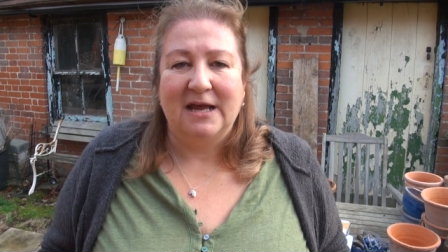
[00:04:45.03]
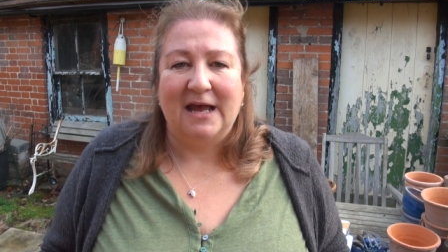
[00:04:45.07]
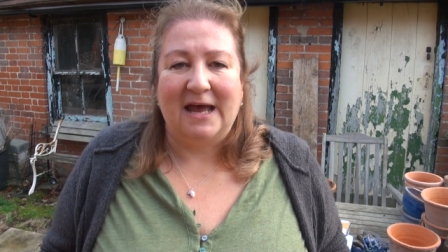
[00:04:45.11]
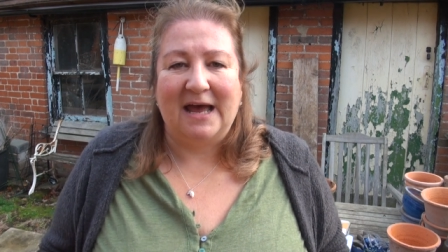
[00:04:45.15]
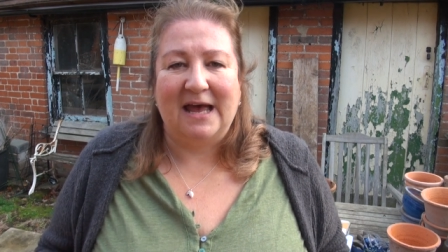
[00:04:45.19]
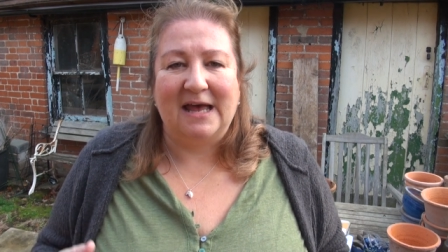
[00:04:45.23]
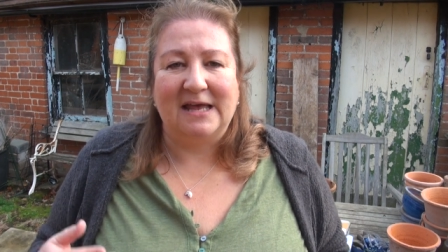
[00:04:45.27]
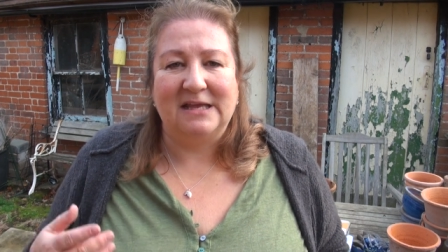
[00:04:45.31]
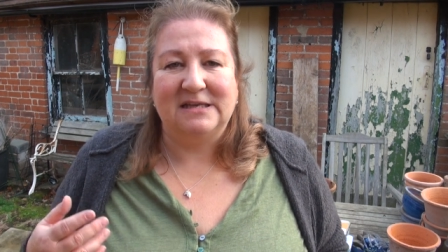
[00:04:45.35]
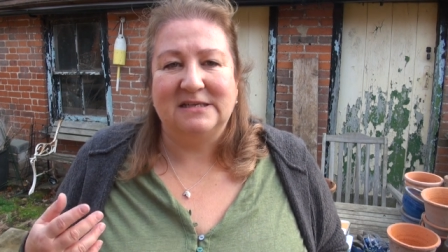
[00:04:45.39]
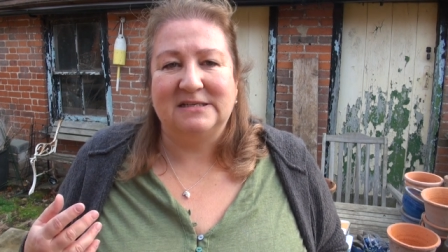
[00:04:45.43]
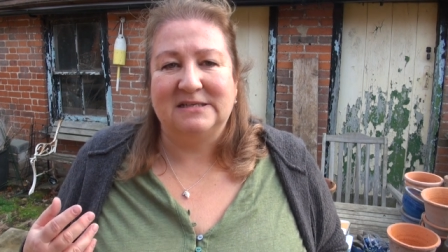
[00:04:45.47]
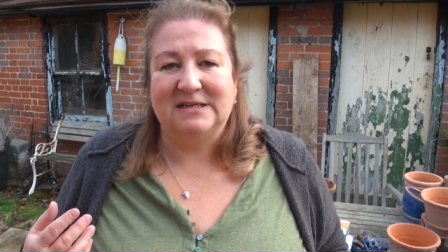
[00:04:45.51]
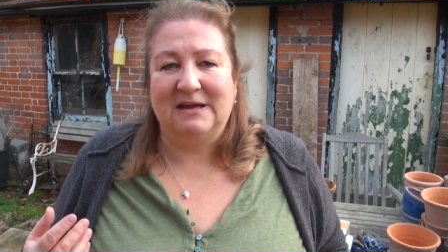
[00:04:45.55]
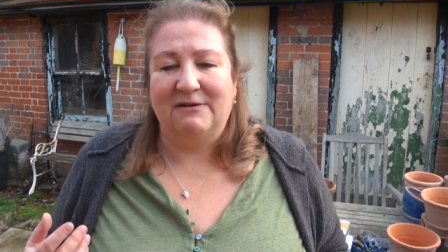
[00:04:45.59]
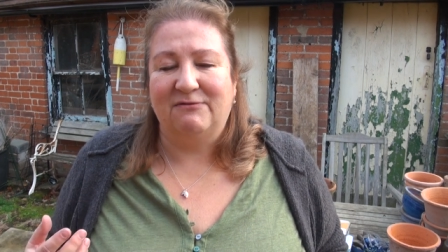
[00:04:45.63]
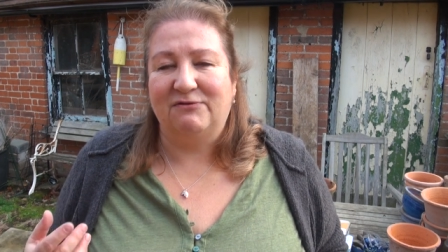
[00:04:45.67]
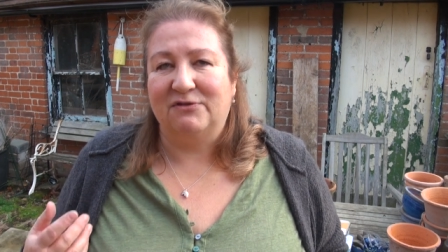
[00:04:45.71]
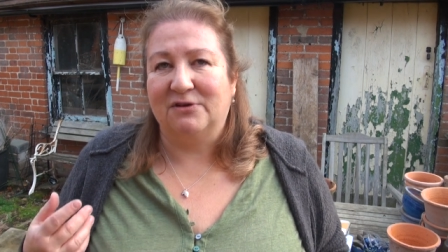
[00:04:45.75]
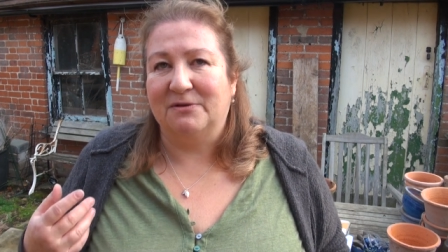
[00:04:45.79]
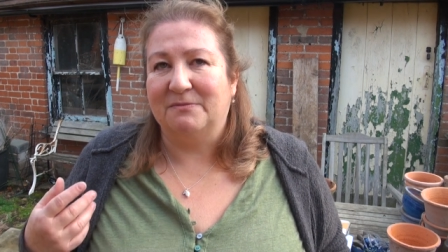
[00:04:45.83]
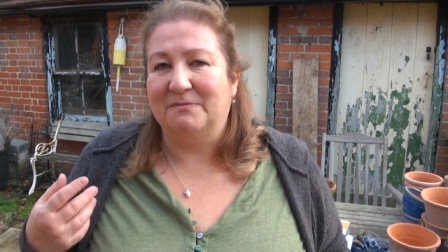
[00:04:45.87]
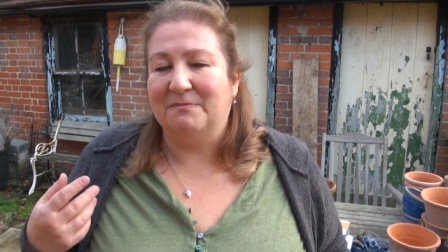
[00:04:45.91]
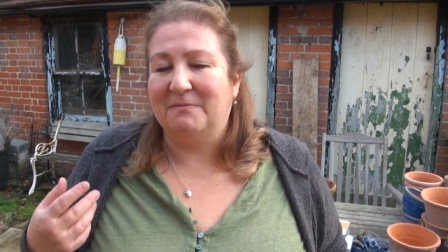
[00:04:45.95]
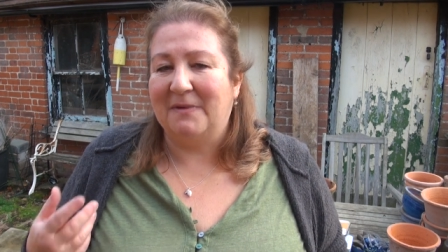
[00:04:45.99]
and give
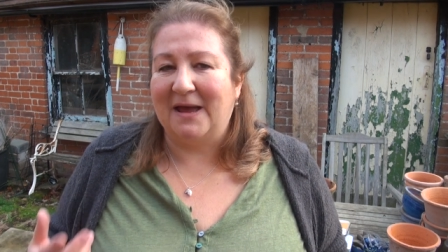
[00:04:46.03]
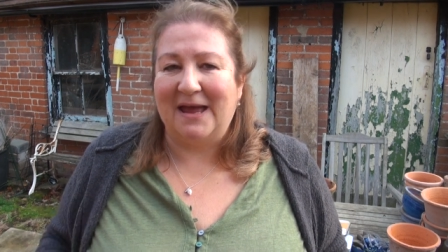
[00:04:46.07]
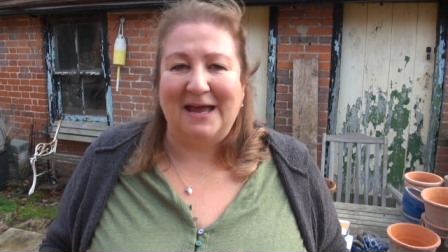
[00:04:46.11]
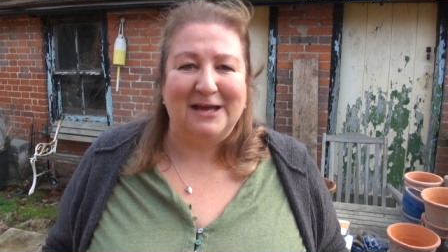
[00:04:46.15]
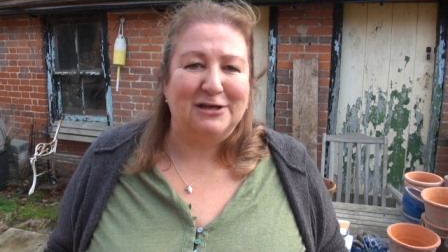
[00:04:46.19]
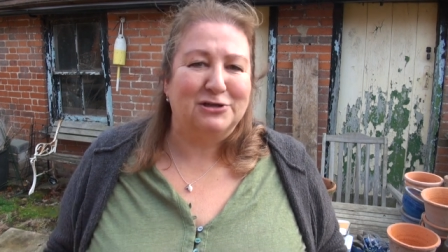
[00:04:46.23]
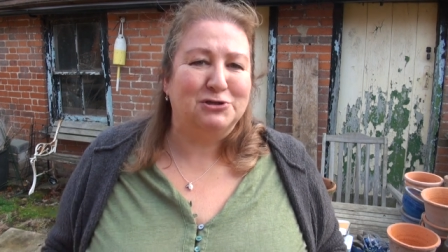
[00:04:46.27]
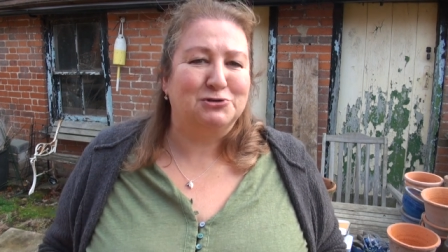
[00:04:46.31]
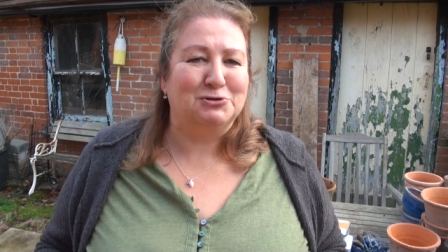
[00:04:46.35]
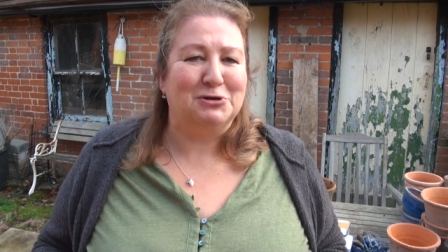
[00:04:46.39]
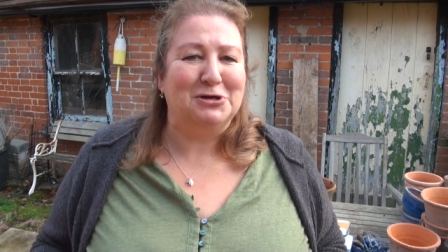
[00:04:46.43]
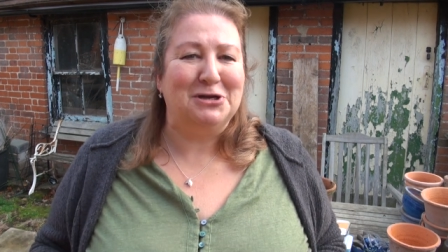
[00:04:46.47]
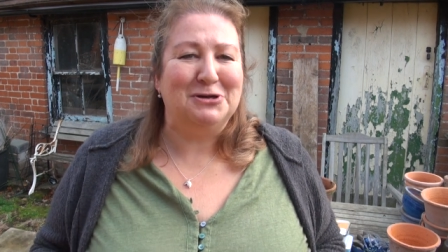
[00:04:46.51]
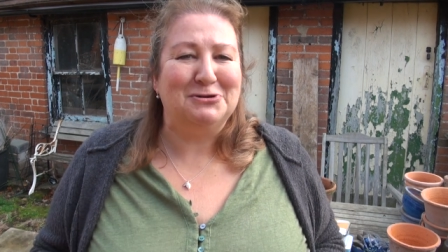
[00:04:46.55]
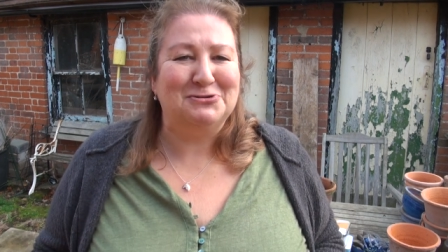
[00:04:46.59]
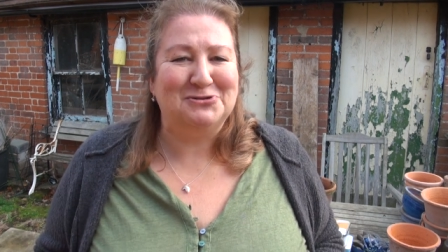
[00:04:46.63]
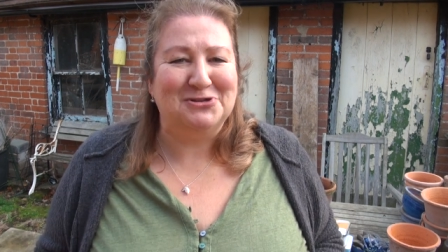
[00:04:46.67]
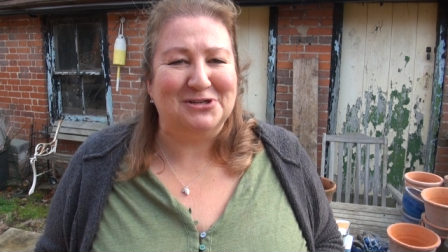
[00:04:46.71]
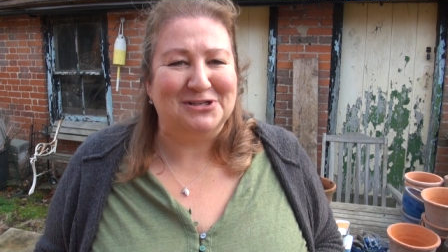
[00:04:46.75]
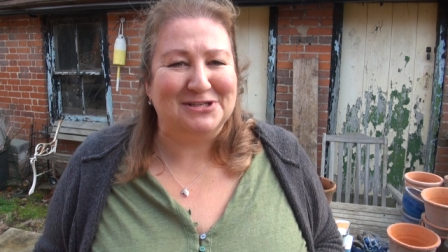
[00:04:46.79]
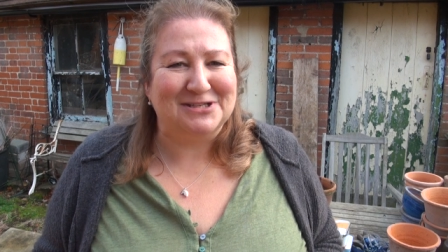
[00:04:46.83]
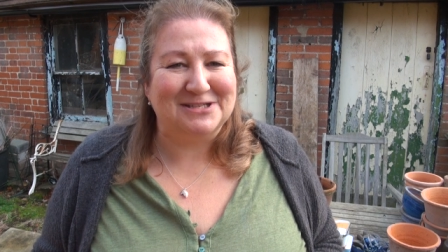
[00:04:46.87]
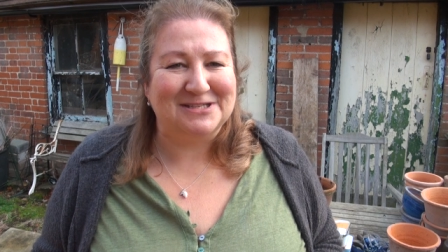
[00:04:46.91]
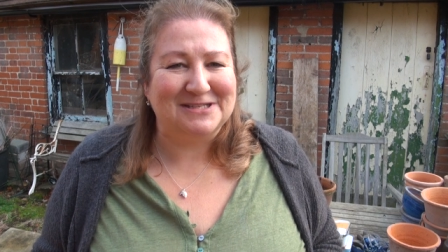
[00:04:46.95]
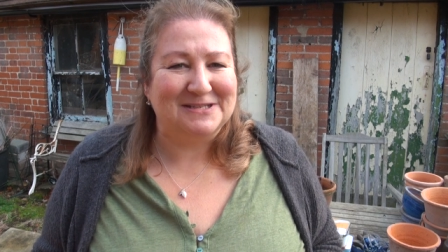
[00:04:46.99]
them extra
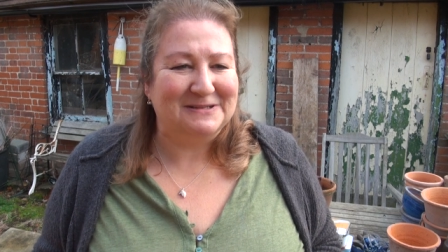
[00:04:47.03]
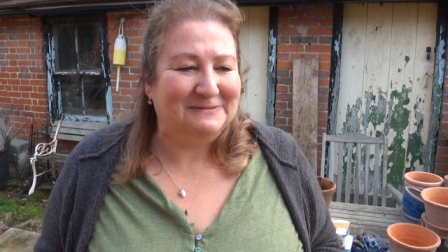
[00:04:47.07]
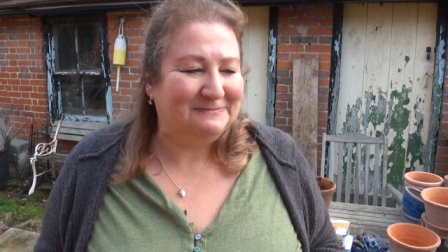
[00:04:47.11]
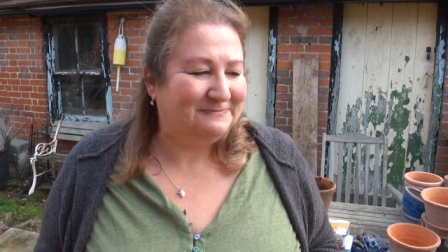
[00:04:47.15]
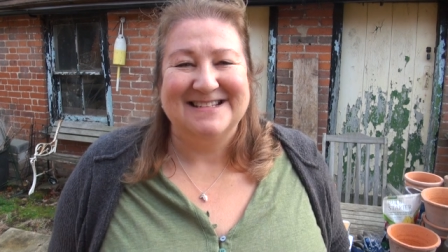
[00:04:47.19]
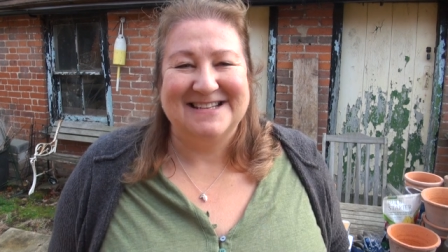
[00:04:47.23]
nutrients.